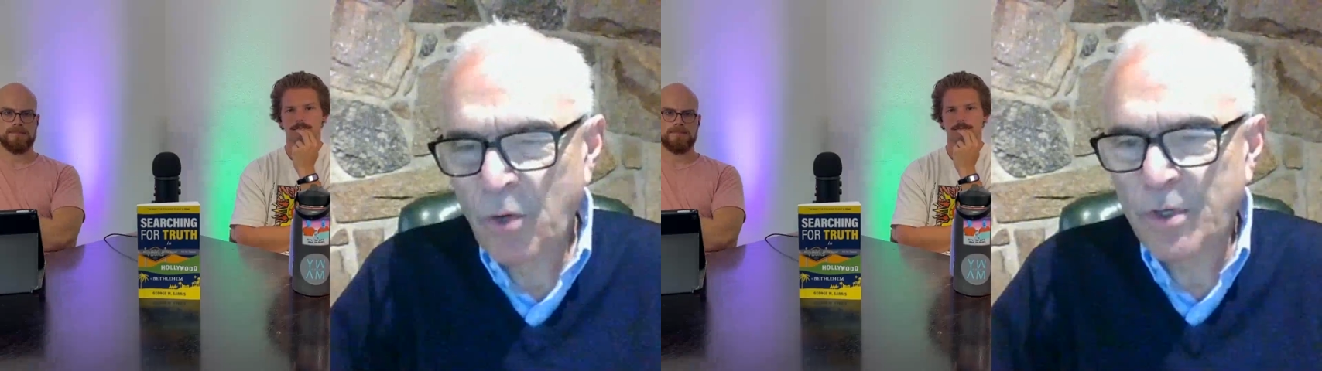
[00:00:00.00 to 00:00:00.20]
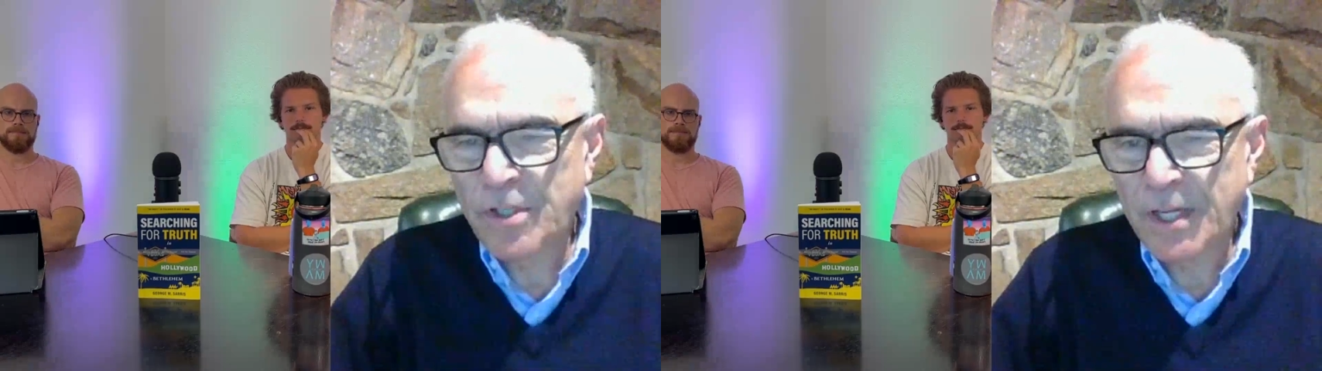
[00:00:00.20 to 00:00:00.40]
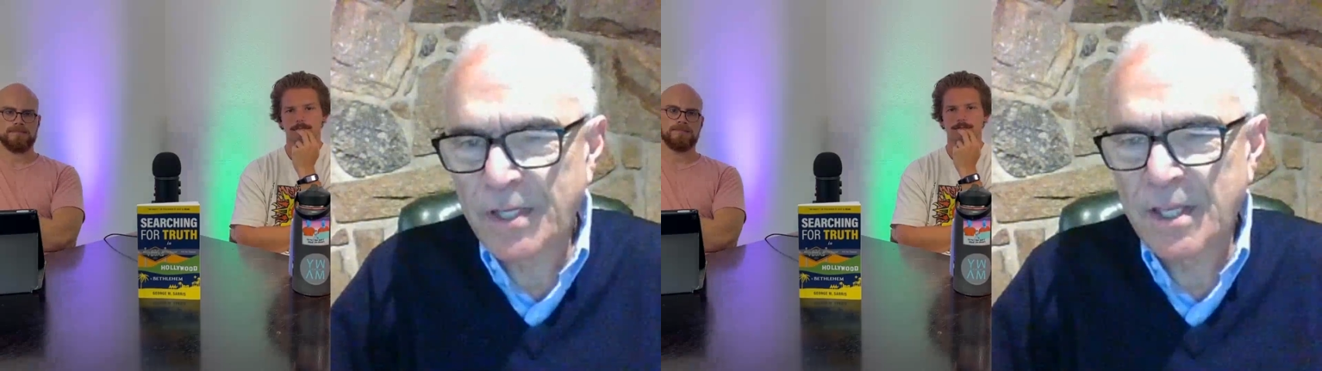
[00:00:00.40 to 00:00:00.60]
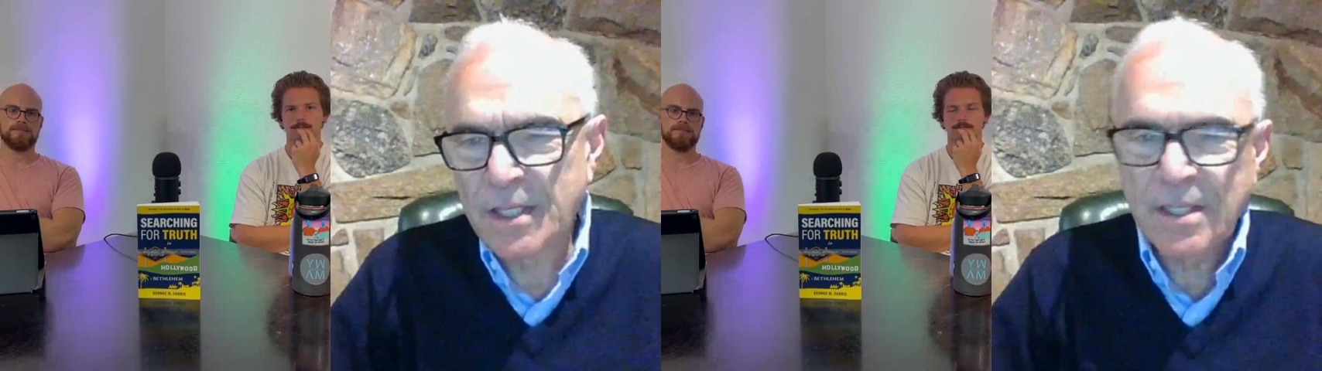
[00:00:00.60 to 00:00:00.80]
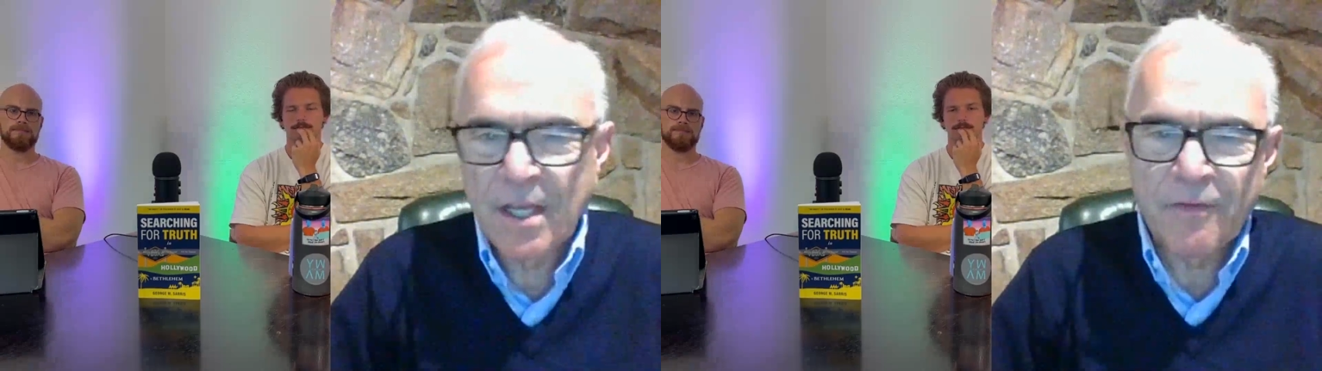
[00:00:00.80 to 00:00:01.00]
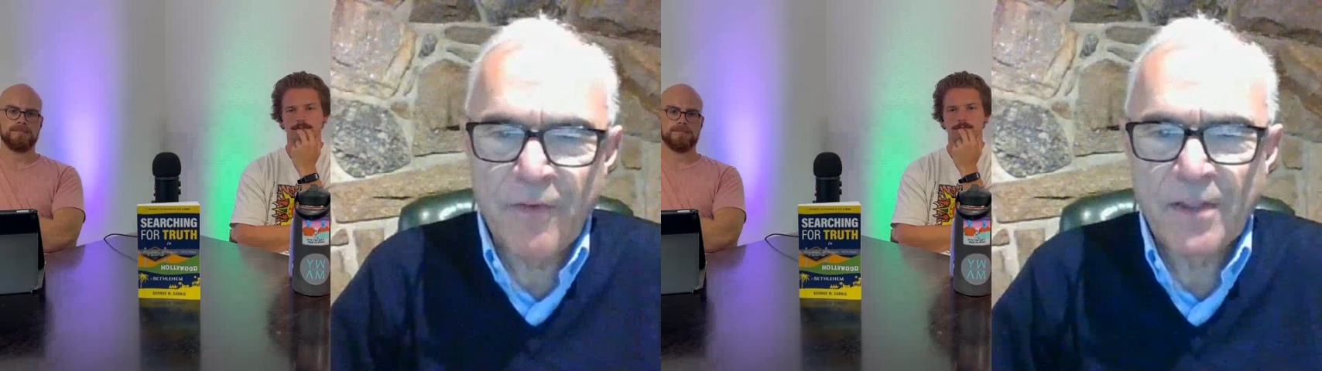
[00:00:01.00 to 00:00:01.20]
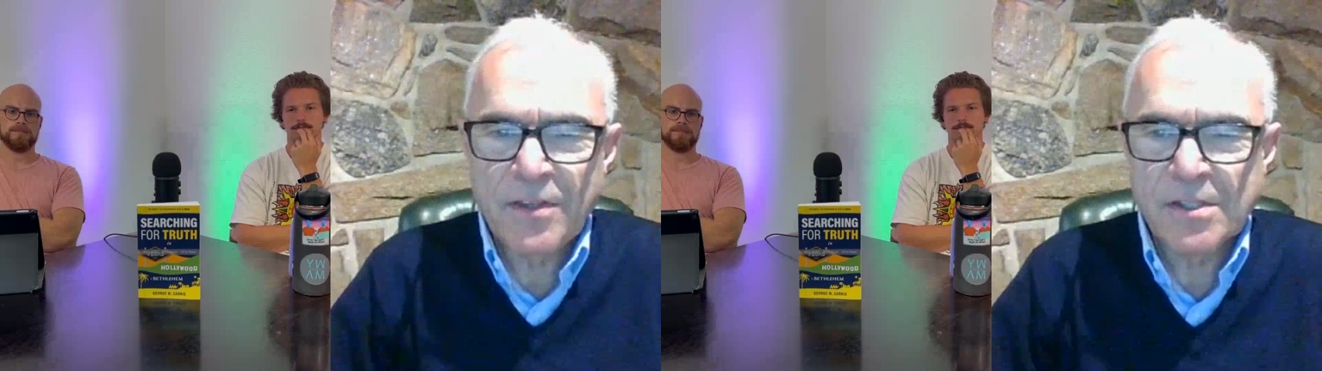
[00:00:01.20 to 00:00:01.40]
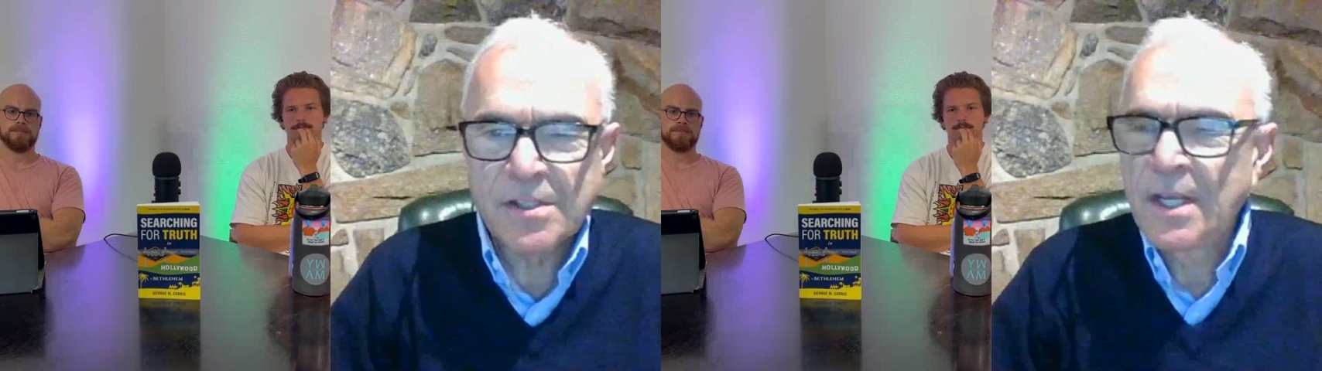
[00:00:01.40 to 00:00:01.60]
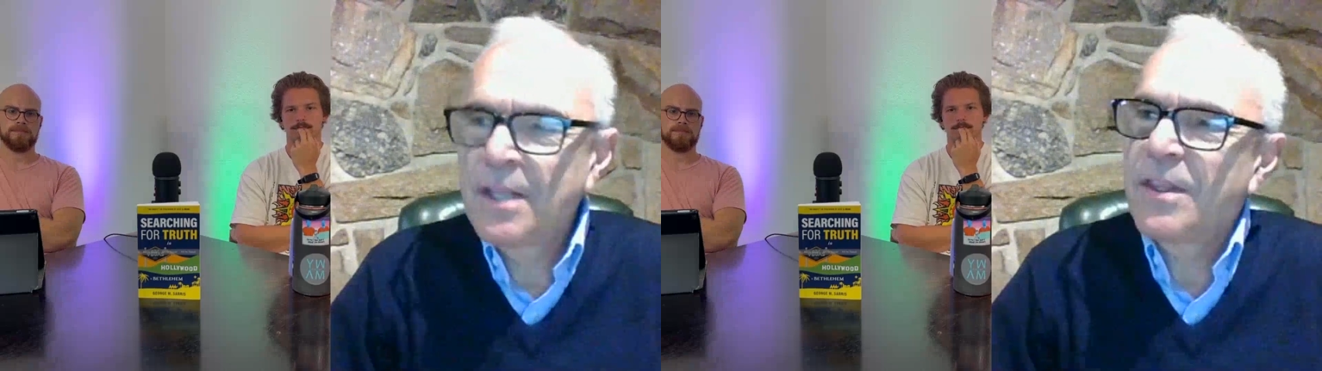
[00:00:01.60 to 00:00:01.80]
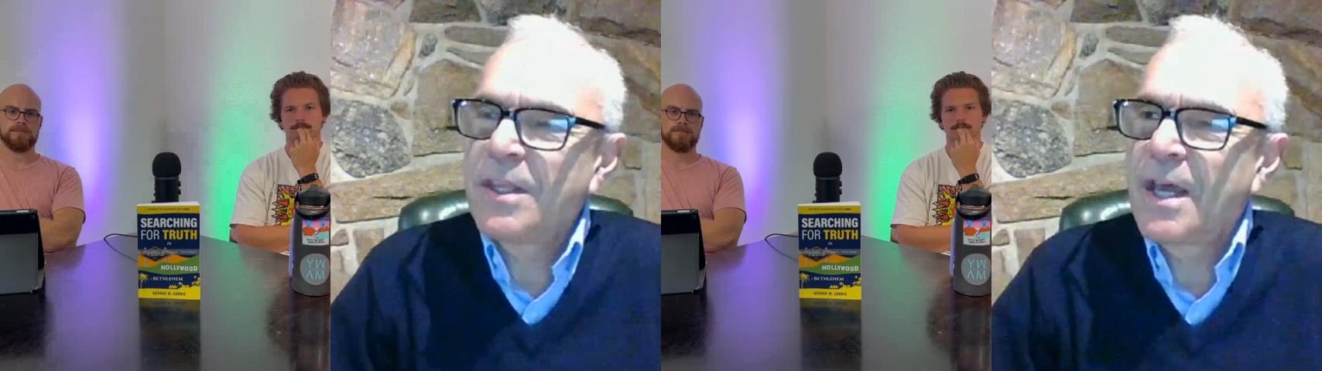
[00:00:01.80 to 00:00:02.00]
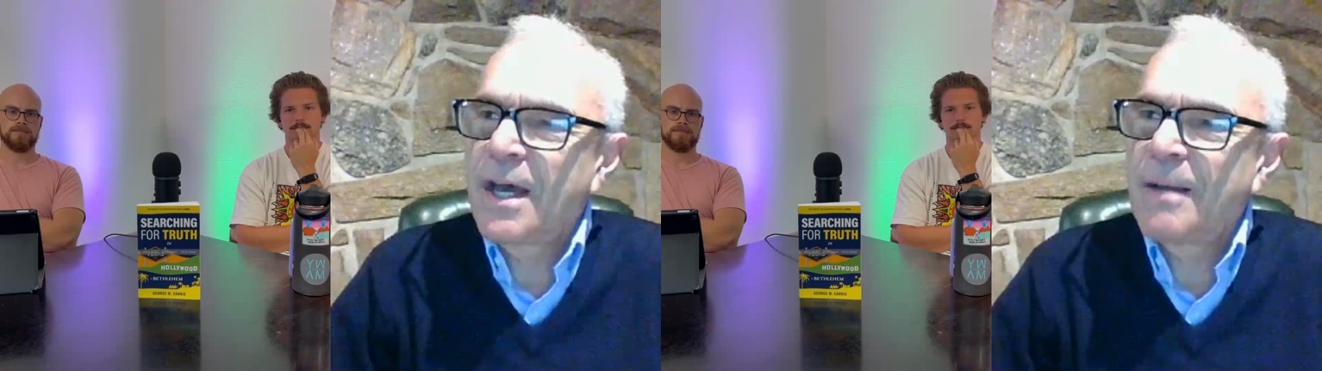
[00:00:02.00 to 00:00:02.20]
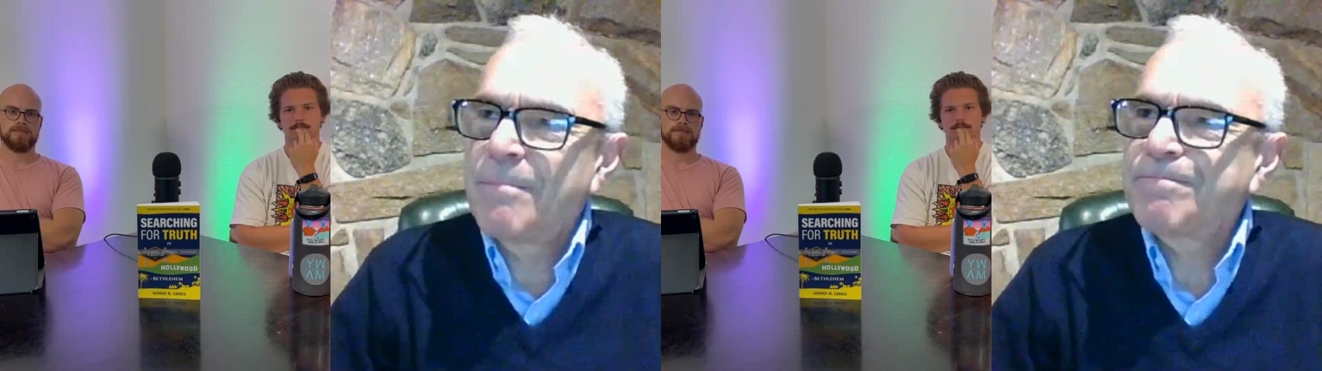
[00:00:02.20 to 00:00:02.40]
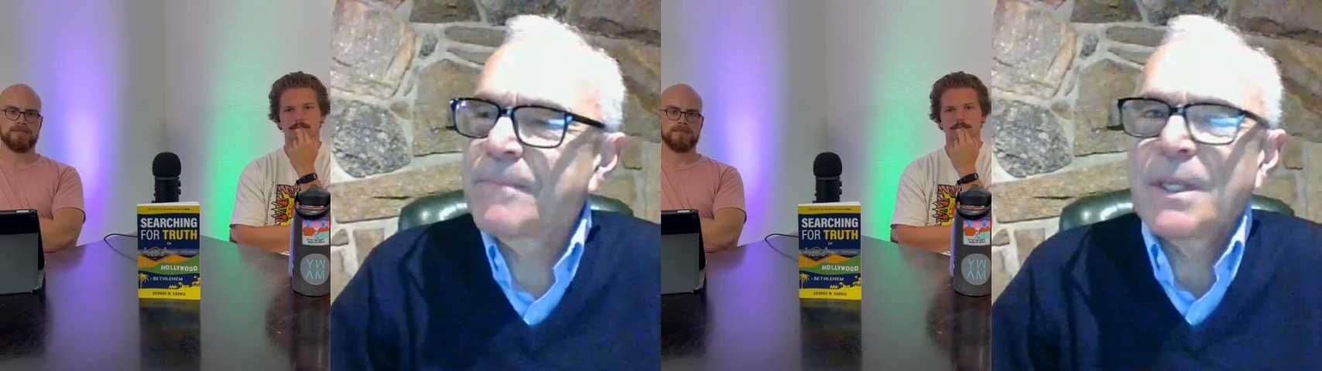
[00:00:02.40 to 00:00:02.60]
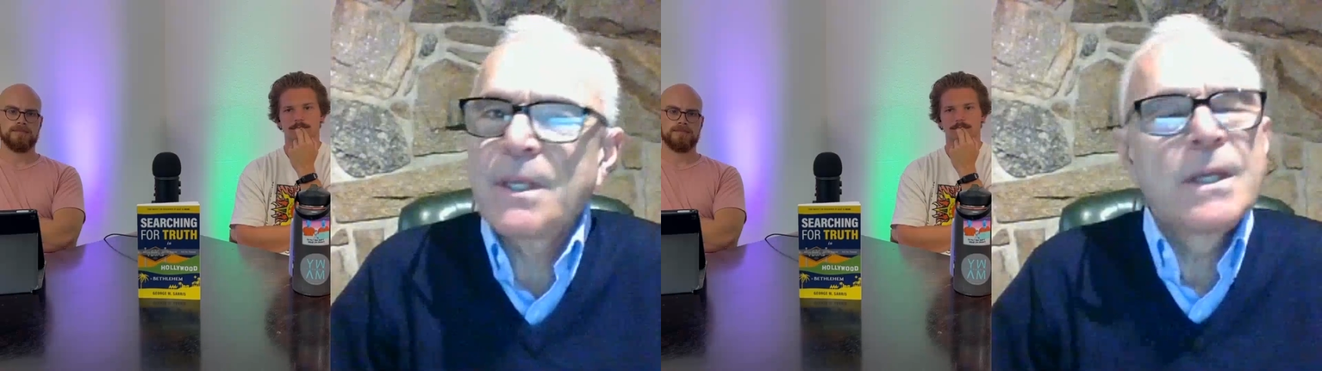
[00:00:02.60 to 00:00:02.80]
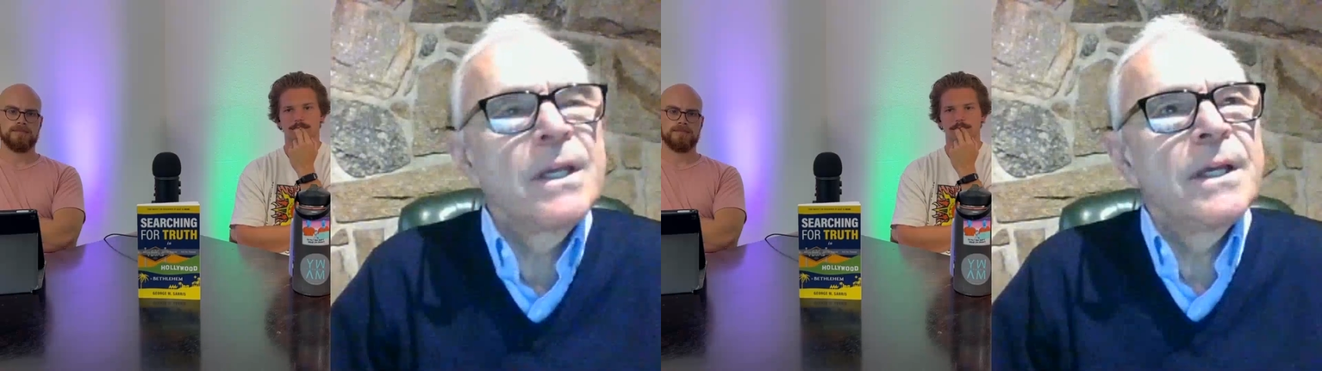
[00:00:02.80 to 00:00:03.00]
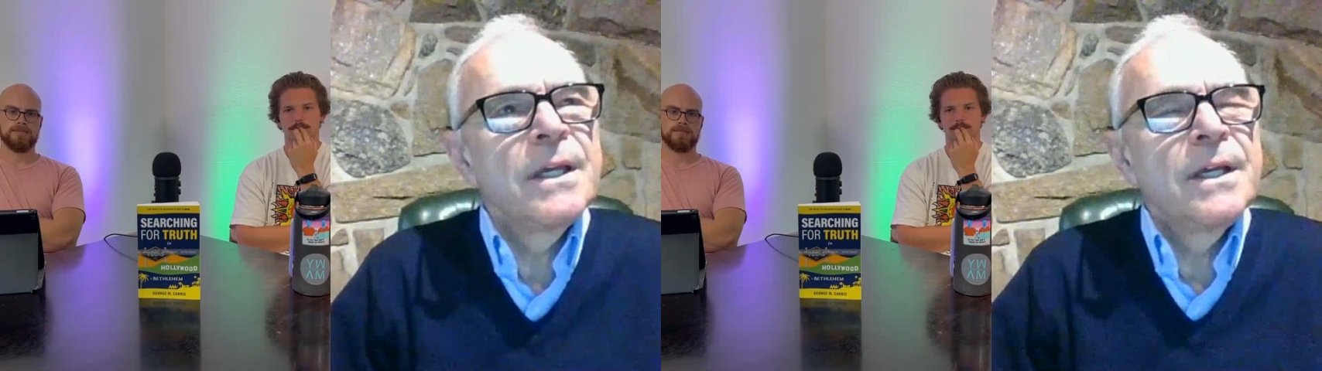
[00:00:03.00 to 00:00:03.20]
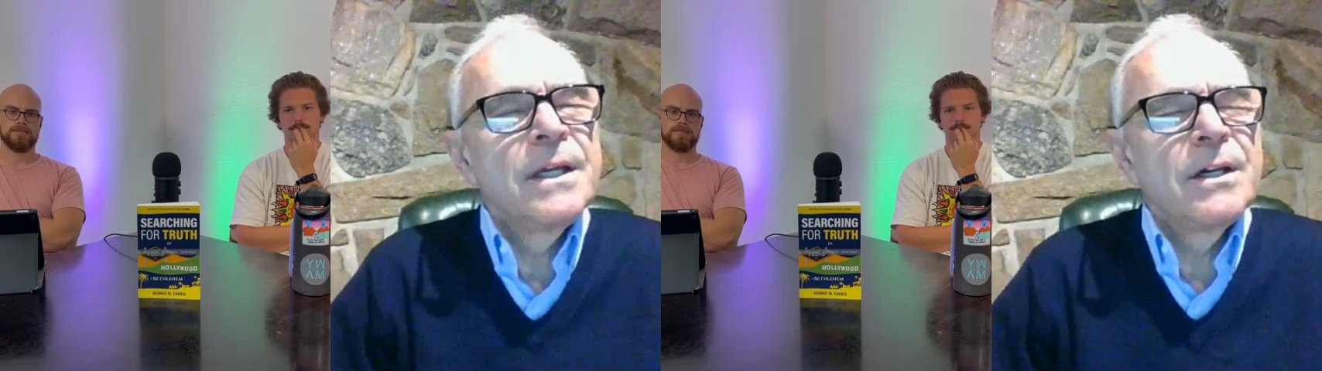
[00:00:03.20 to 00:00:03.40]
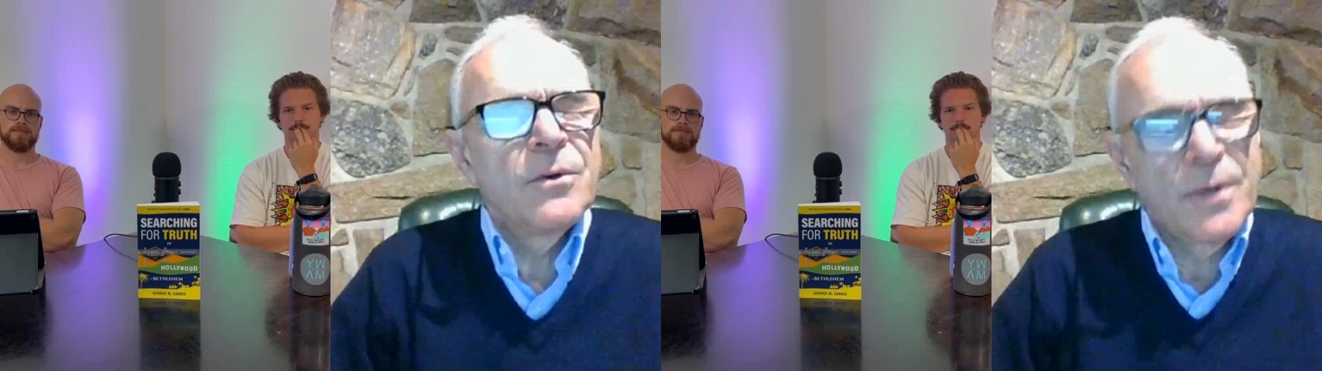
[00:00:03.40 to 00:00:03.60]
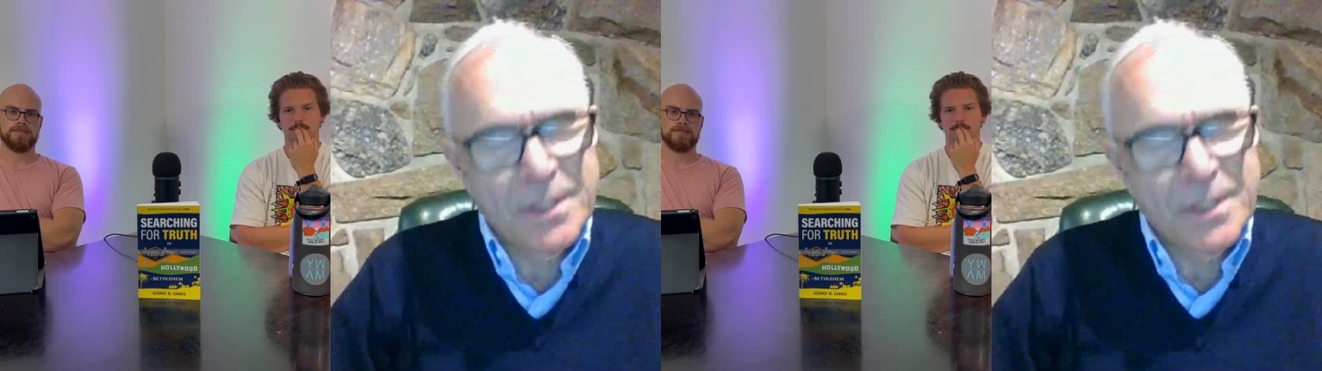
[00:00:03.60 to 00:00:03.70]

Speaker 1: which says that uh, faith is the, um, uh,